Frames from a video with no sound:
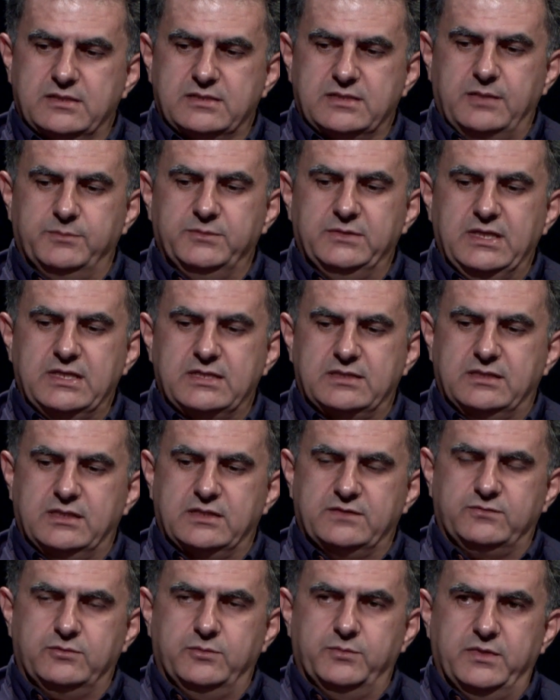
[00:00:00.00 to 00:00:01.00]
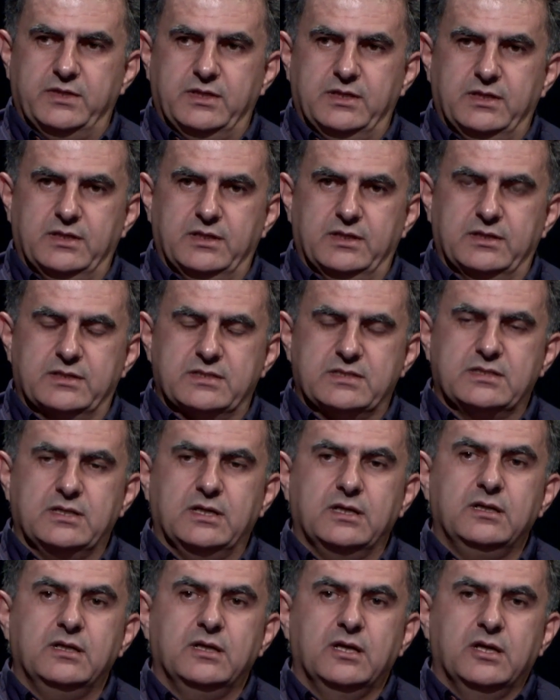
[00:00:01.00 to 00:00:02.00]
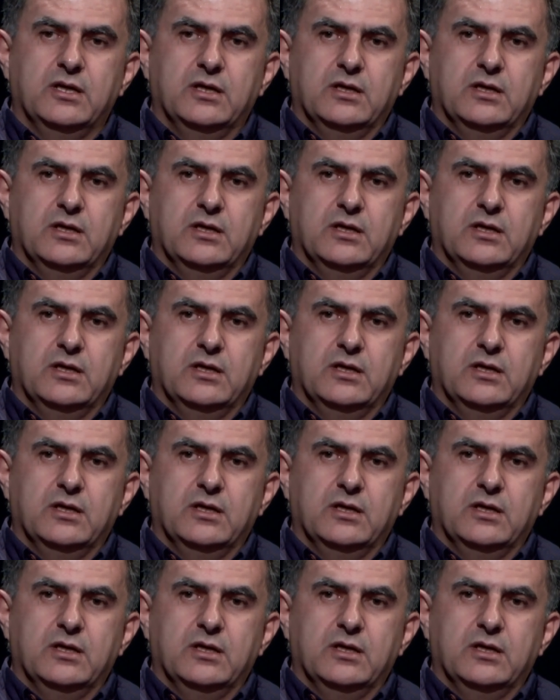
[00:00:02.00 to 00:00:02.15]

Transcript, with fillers: some distance from the sun.